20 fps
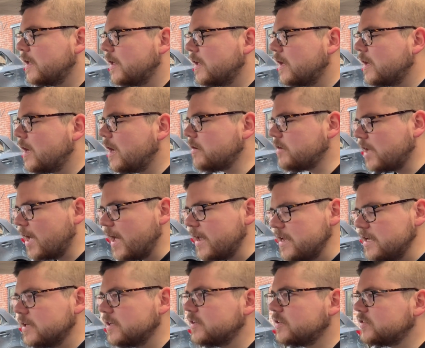
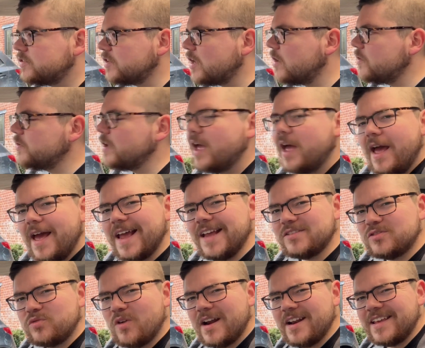Okay, so
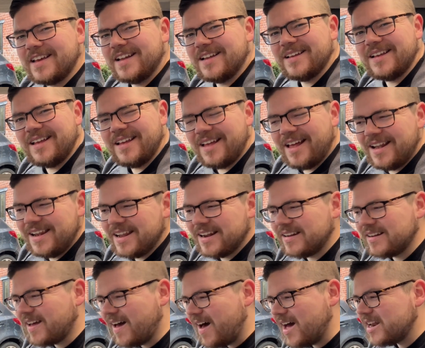it's running a
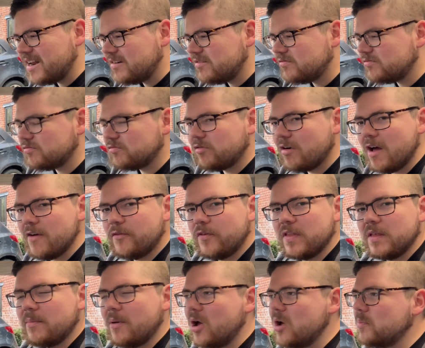little kind of rough at
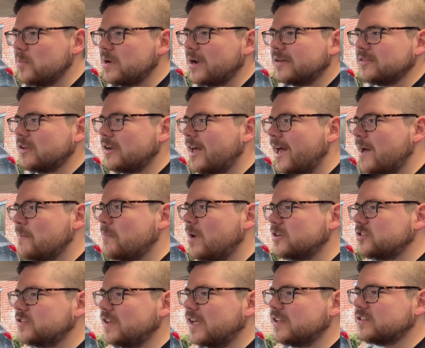the moment. I don't know how
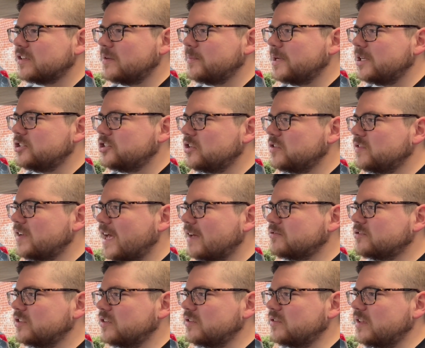much that is going to be due
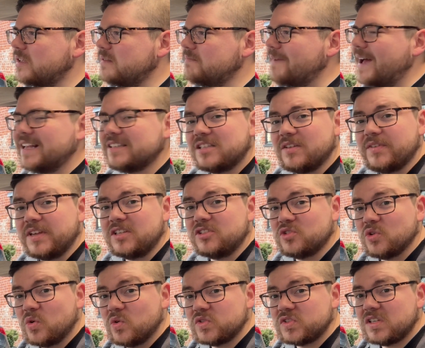down to the massive
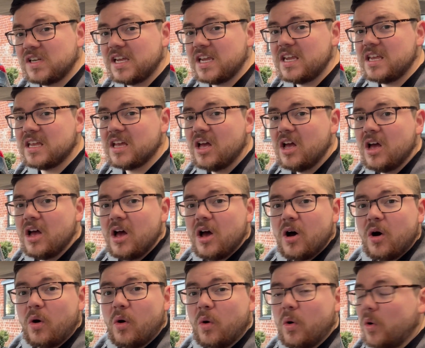exhaust leak,
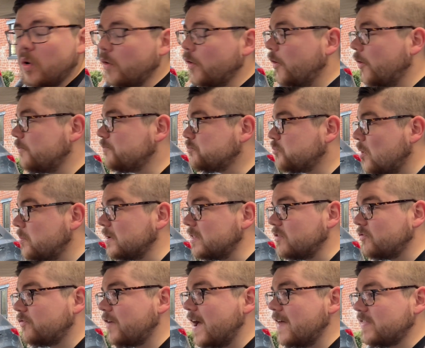or probably
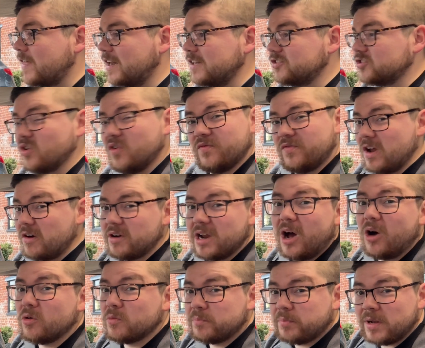the fact that it's got very
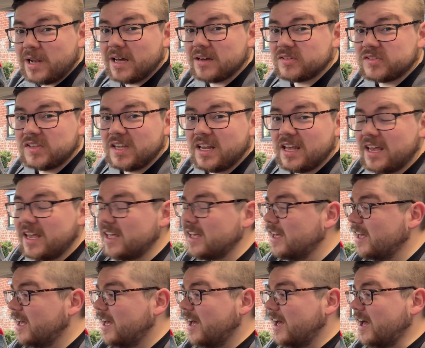old plugs in it,
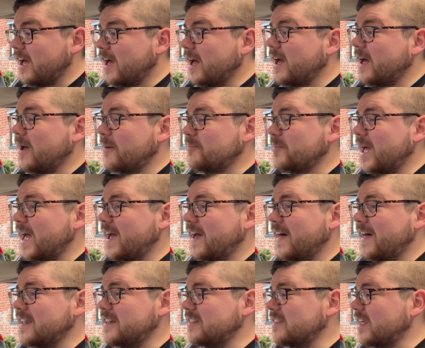
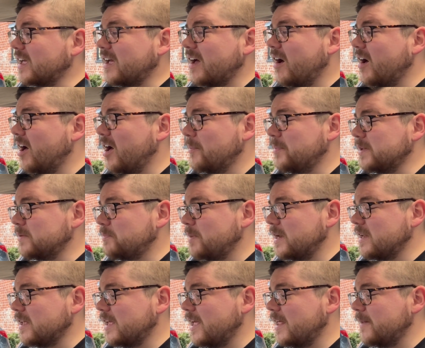and the carb is
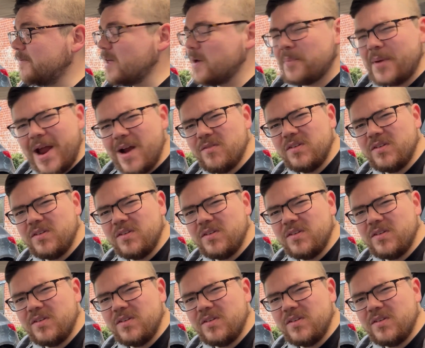bedding in. Apparently